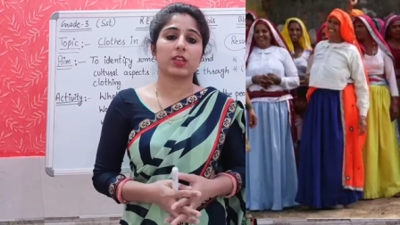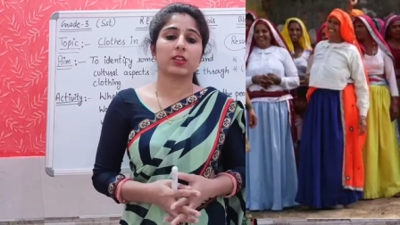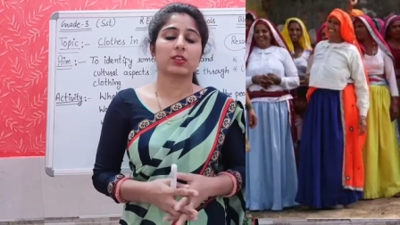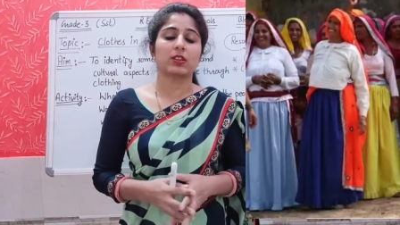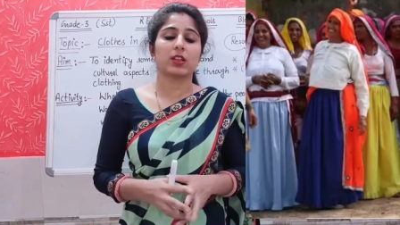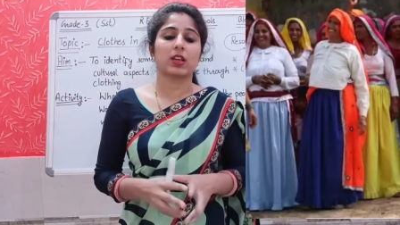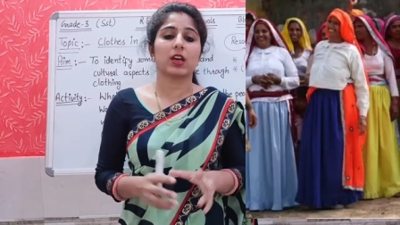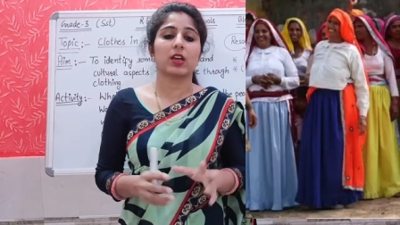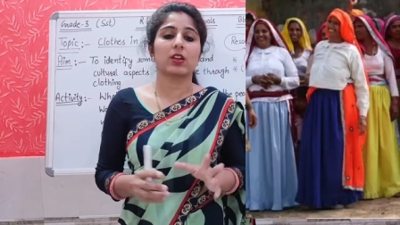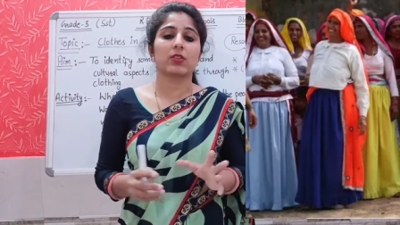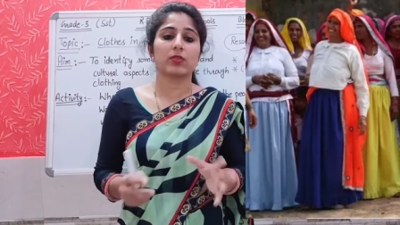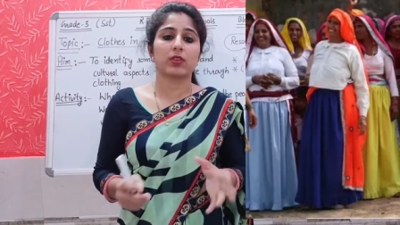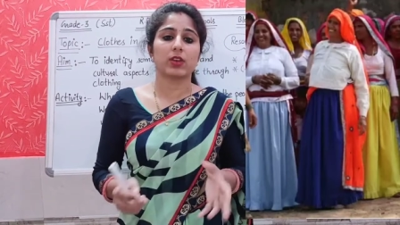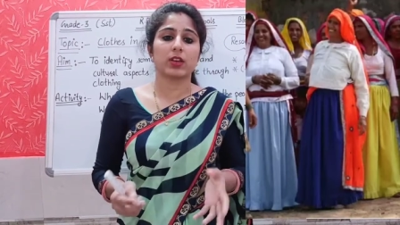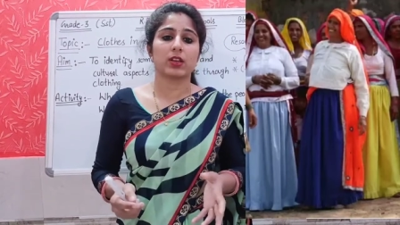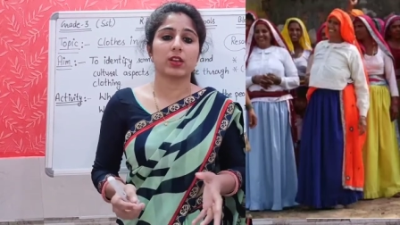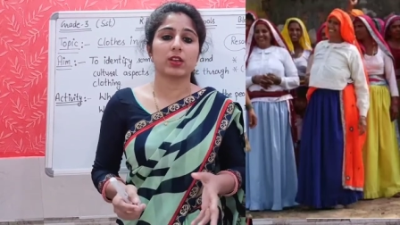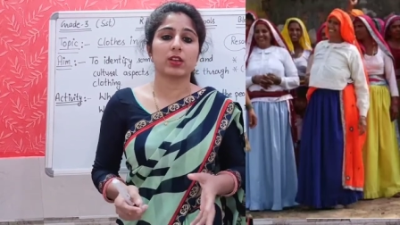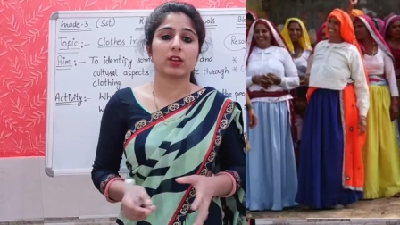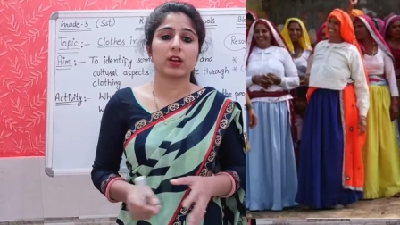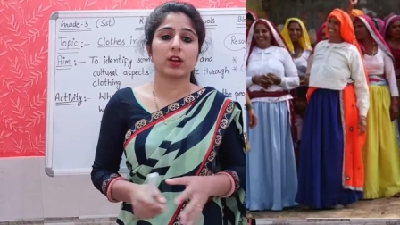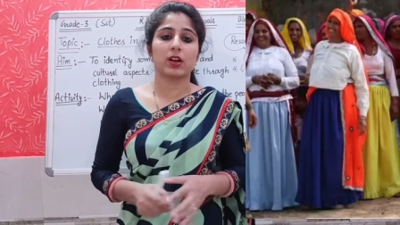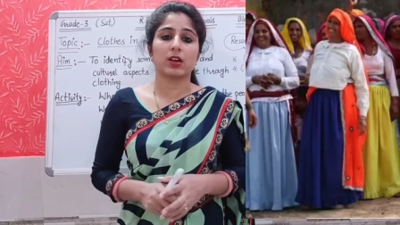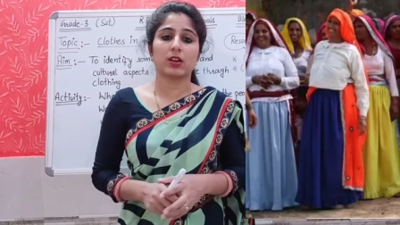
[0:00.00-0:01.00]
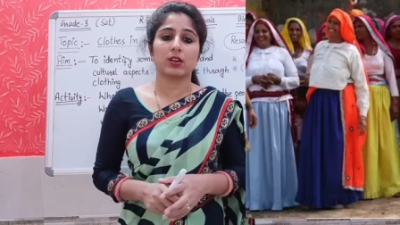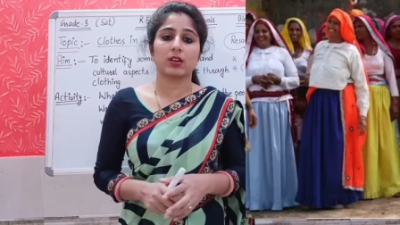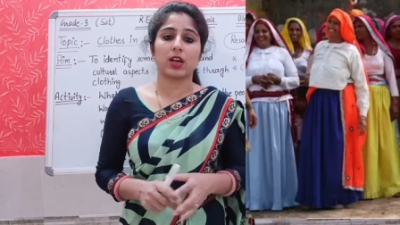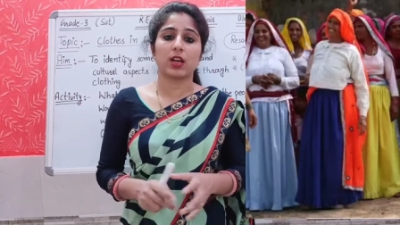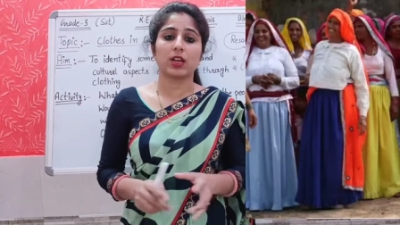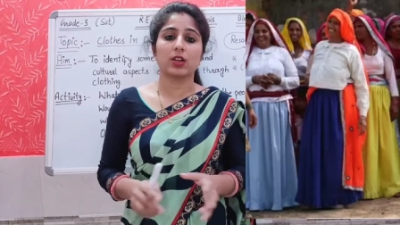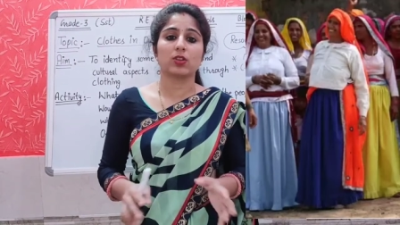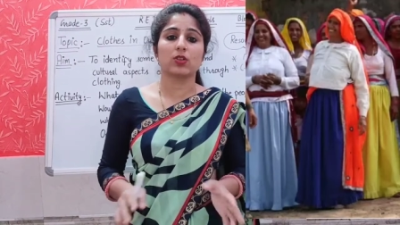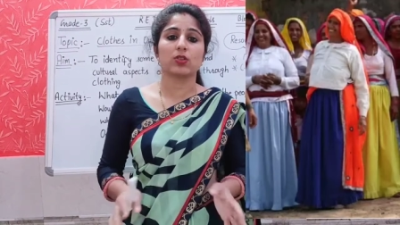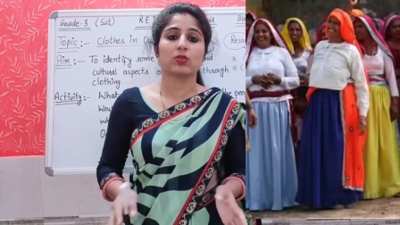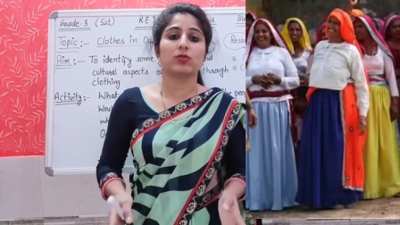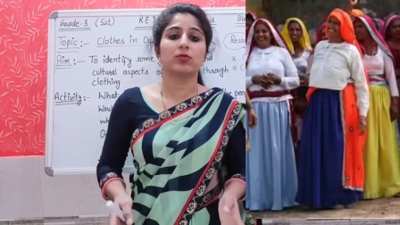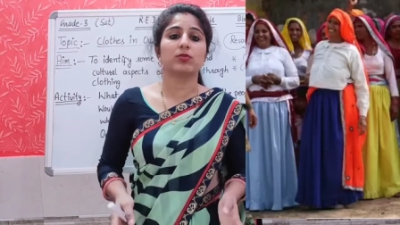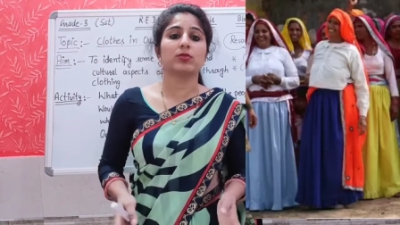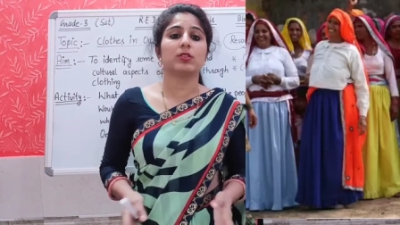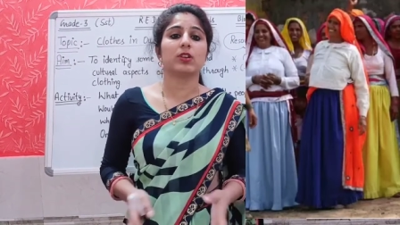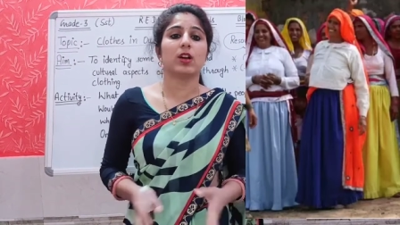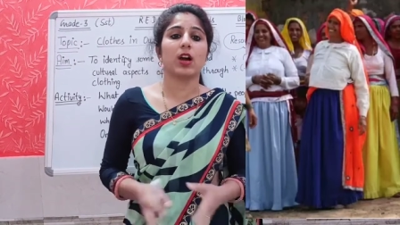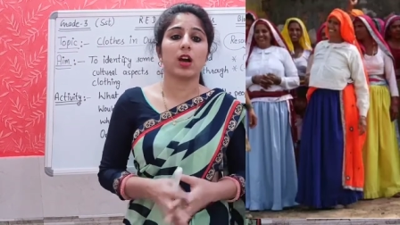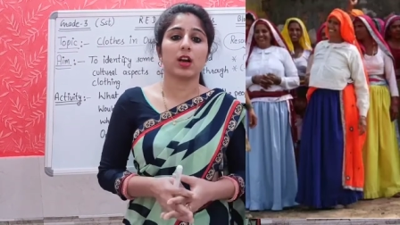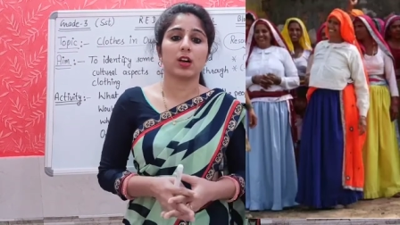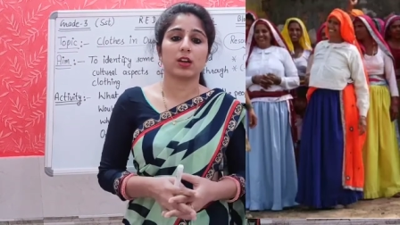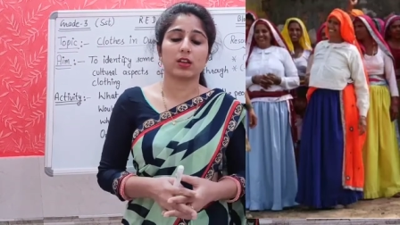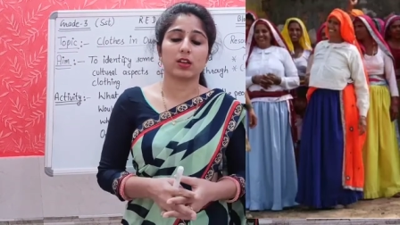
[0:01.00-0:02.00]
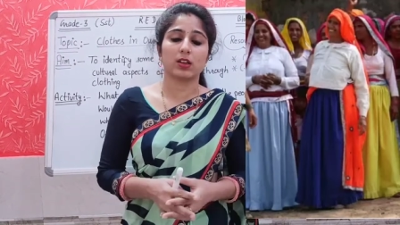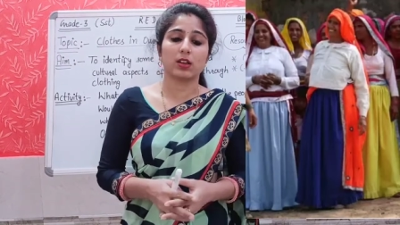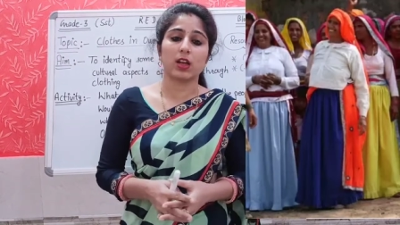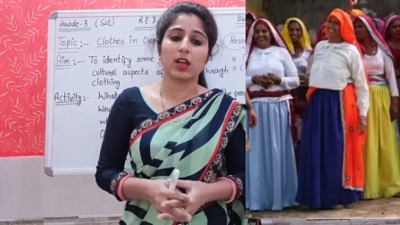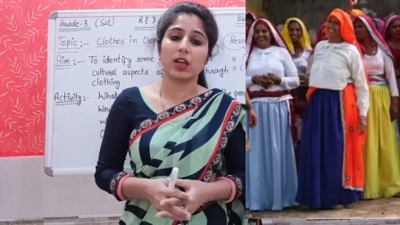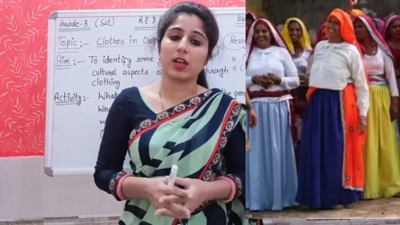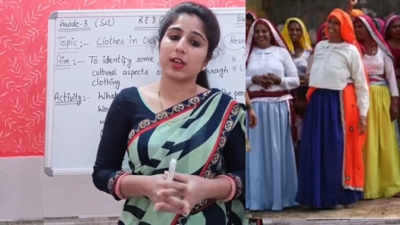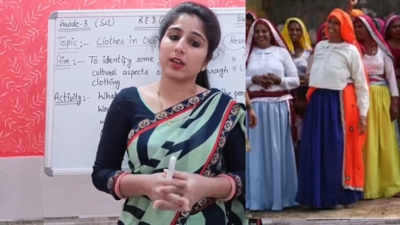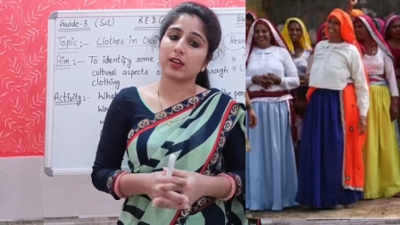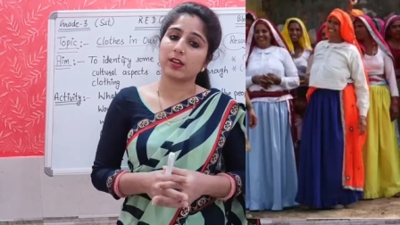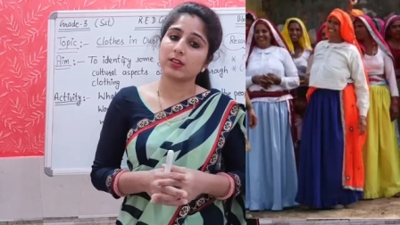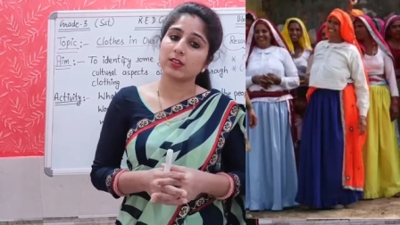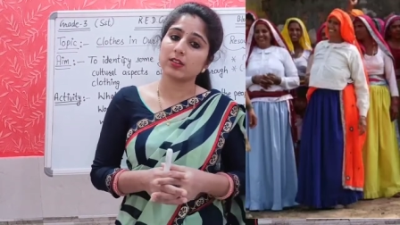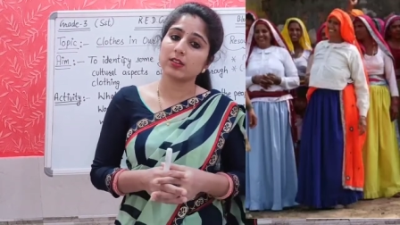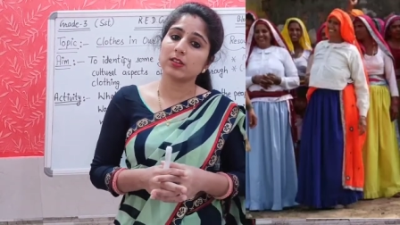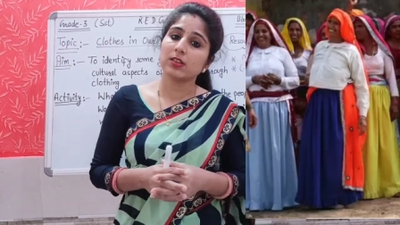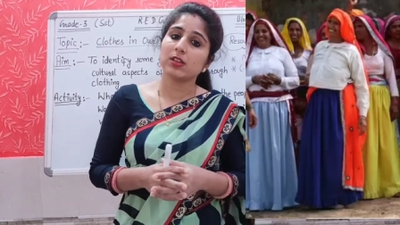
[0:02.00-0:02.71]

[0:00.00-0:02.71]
They are wearing a kind of ghagra and